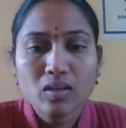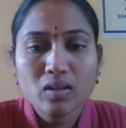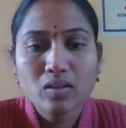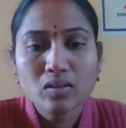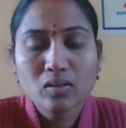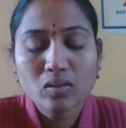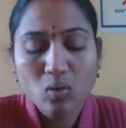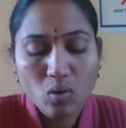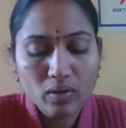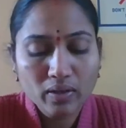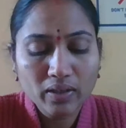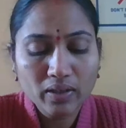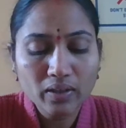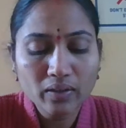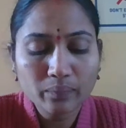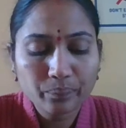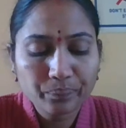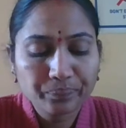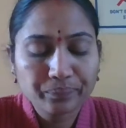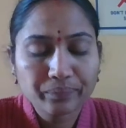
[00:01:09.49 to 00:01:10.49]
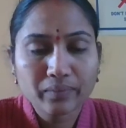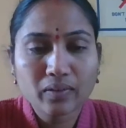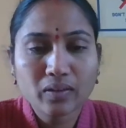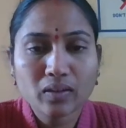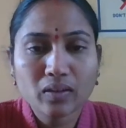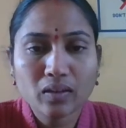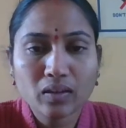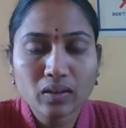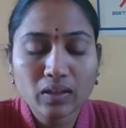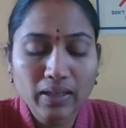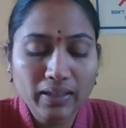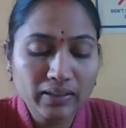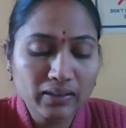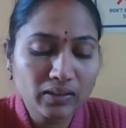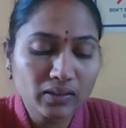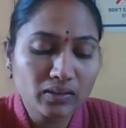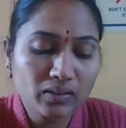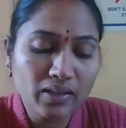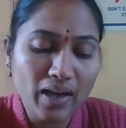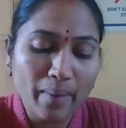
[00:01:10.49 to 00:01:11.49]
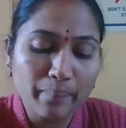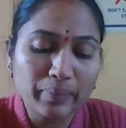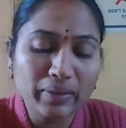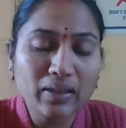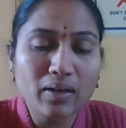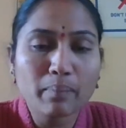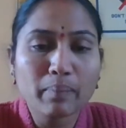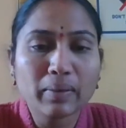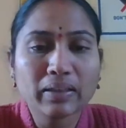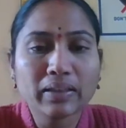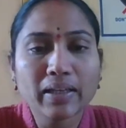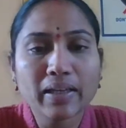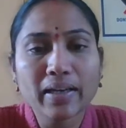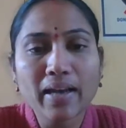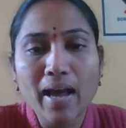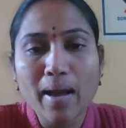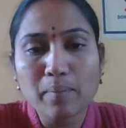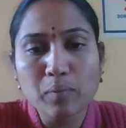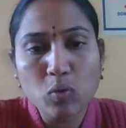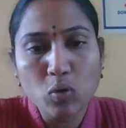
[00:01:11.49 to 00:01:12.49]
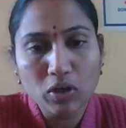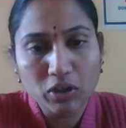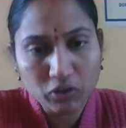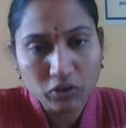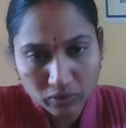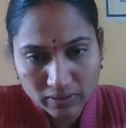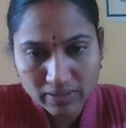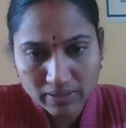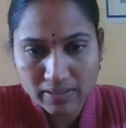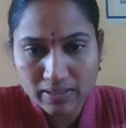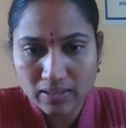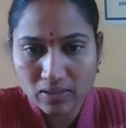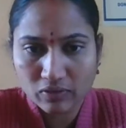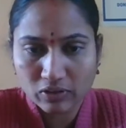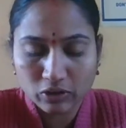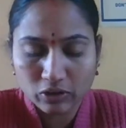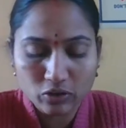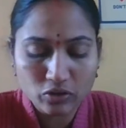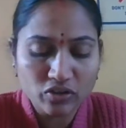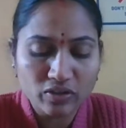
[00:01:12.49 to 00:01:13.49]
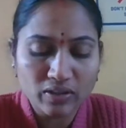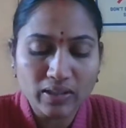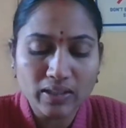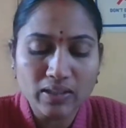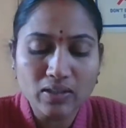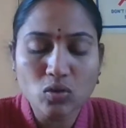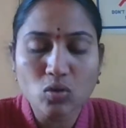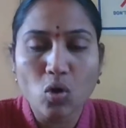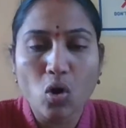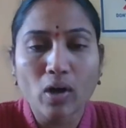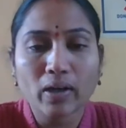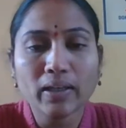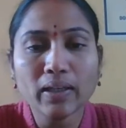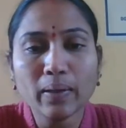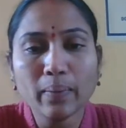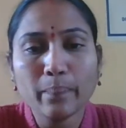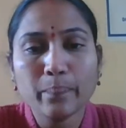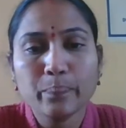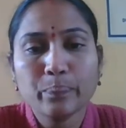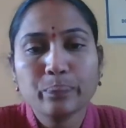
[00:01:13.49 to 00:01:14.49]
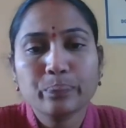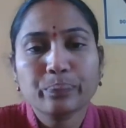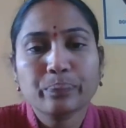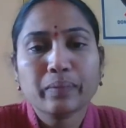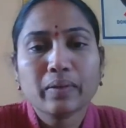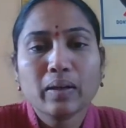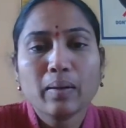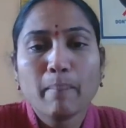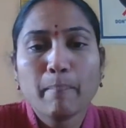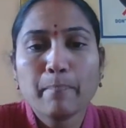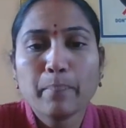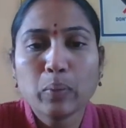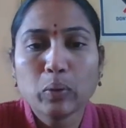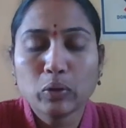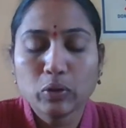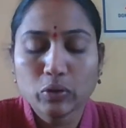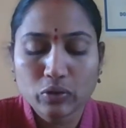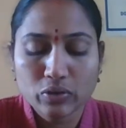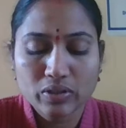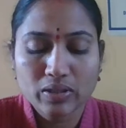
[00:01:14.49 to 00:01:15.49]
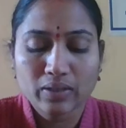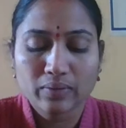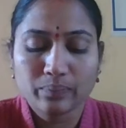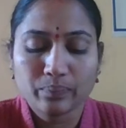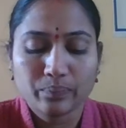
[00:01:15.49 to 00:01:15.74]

So okay, chapter number 10 I'm going to discuss with you children, soil pollution.